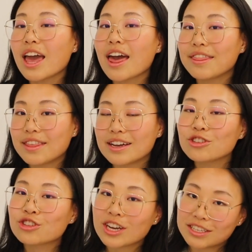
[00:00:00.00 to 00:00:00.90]
and then
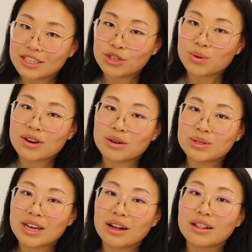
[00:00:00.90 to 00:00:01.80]
checked into our
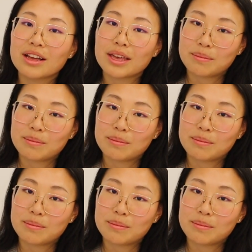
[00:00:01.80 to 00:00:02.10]
hotel